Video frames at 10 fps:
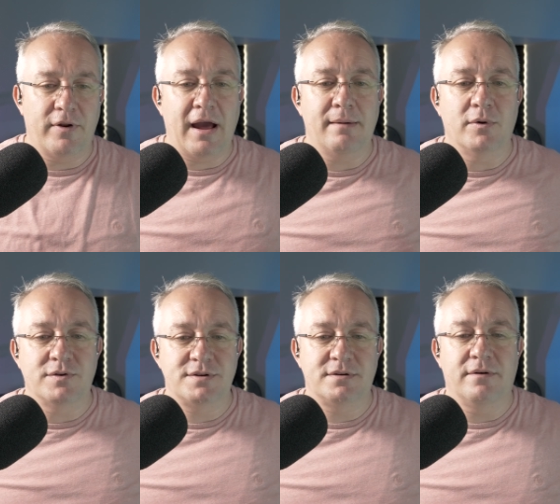for nine
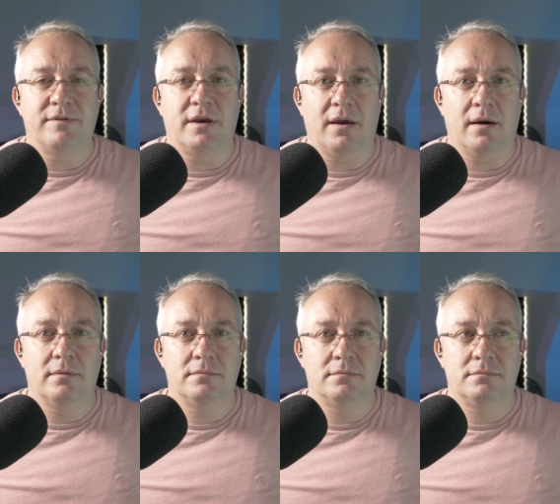months of the year,
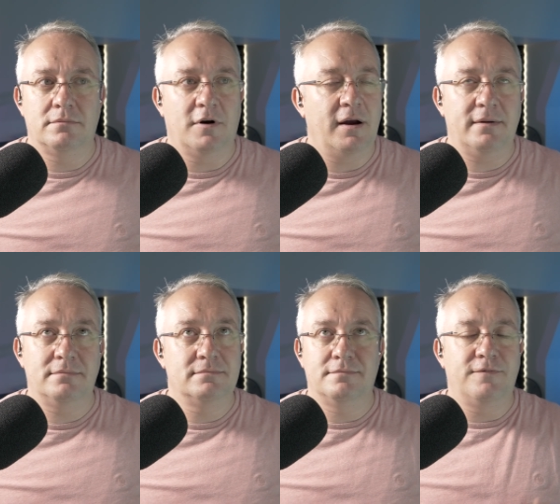right?
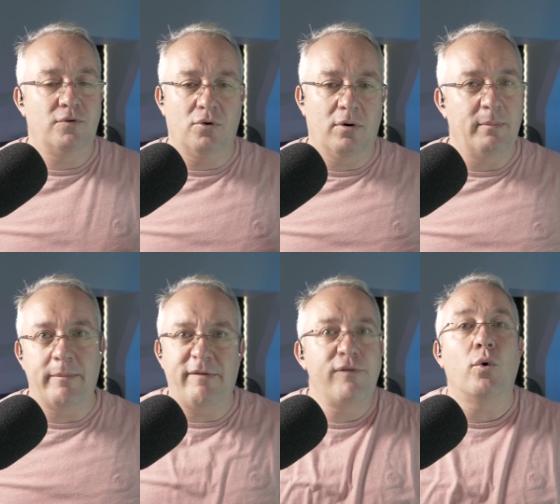For
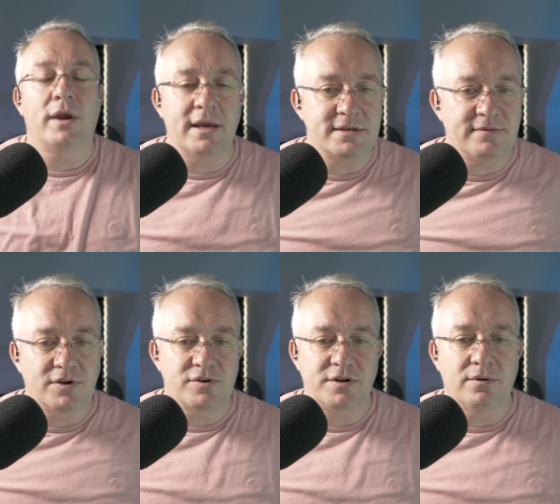maybe four years, if
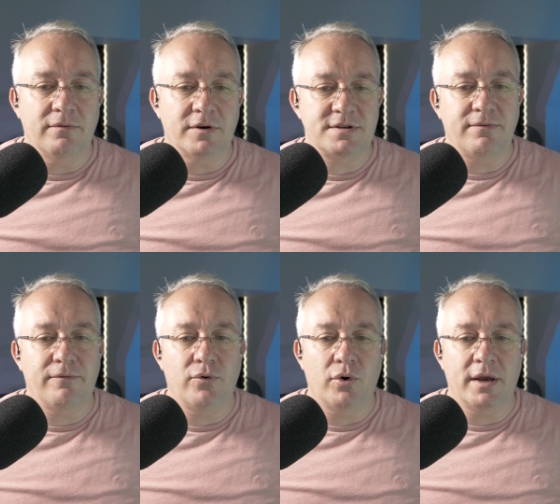she goes to university for
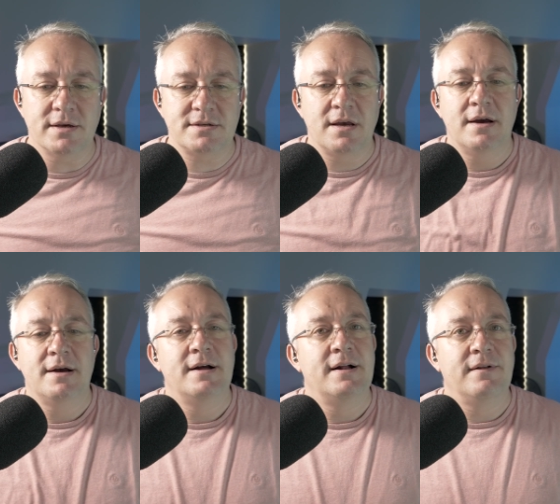four years.
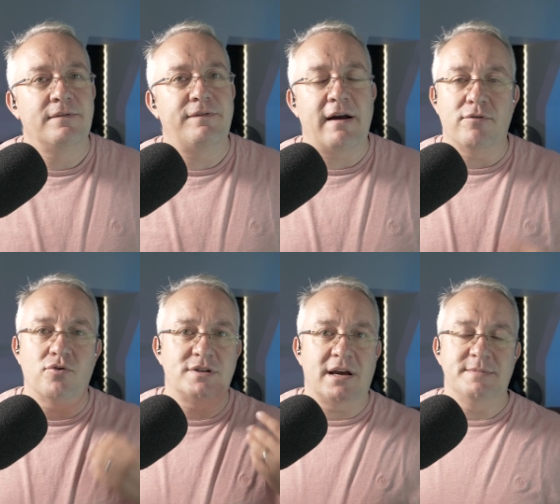five
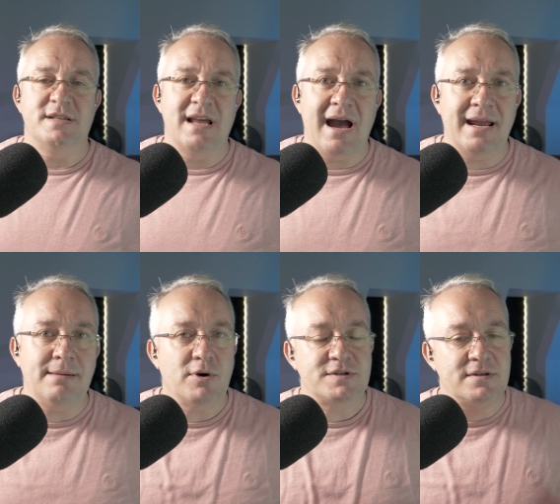hundred times
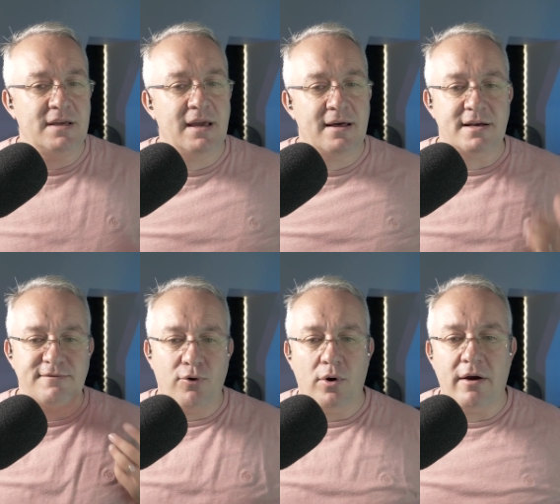nine months of the year, that's
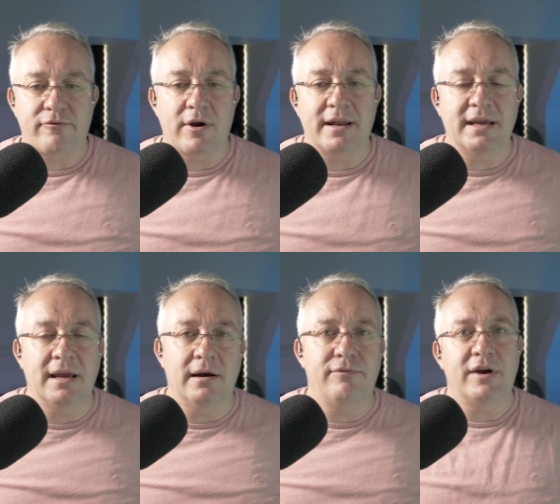four and a half grand a
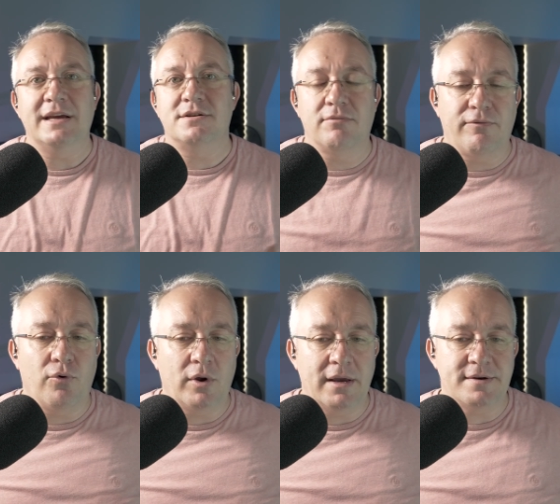year for each of the
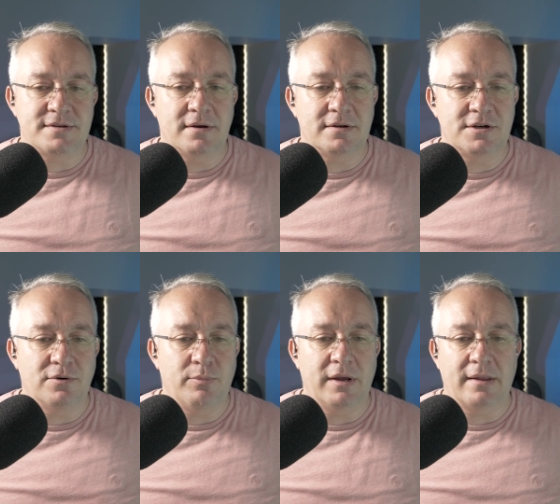four years that
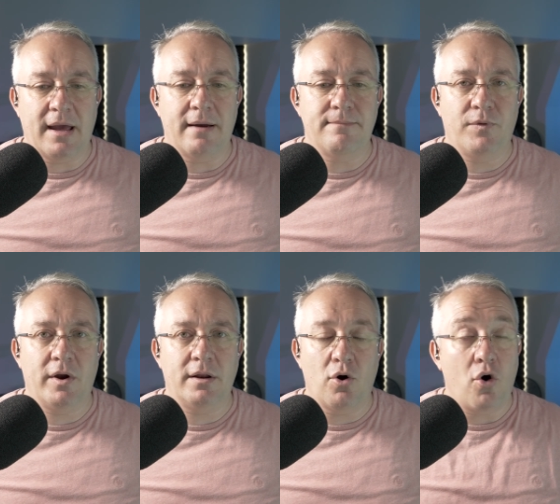she'll be there,
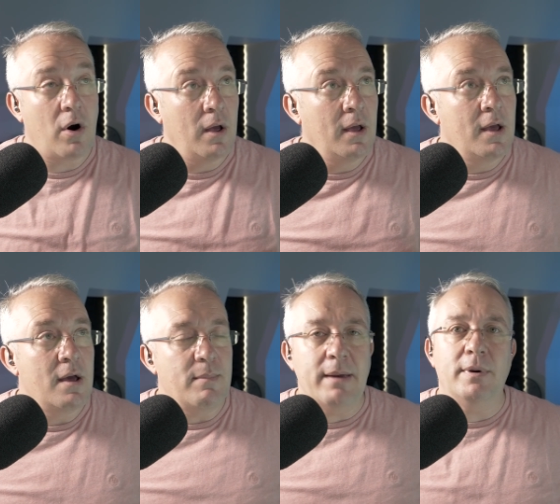right? Or
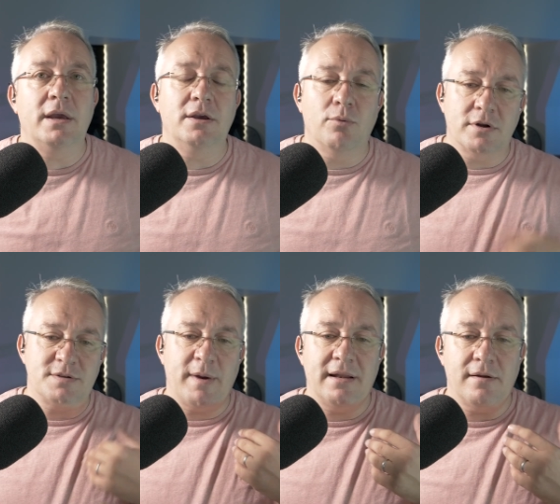maybe you want to
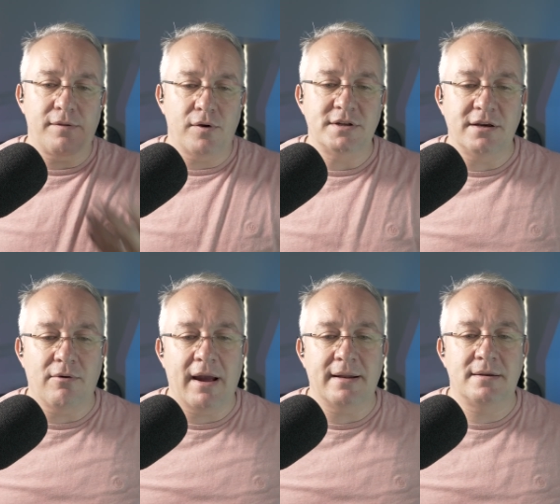spend thirty
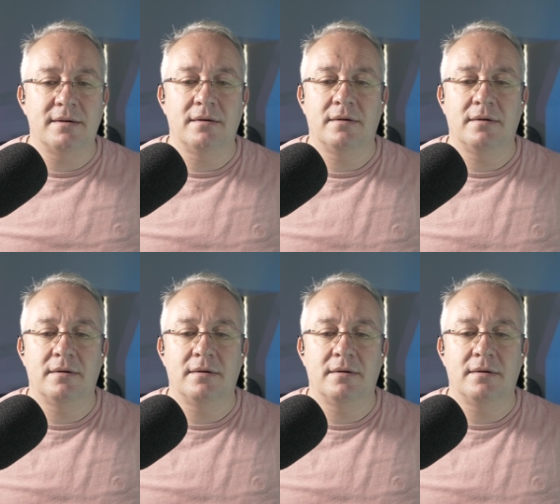grand